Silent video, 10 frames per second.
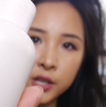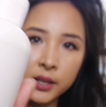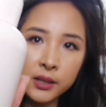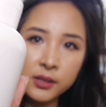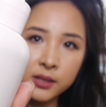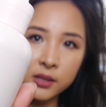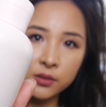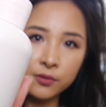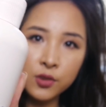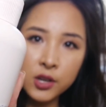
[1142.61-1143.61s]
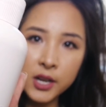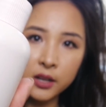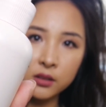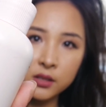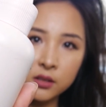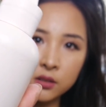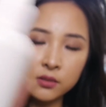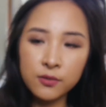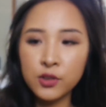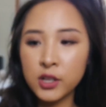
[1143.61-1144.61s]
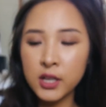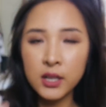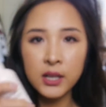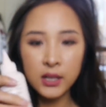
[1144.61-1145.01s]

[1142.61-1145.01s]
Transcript: You can get this at Sephora. I got this on Sephora.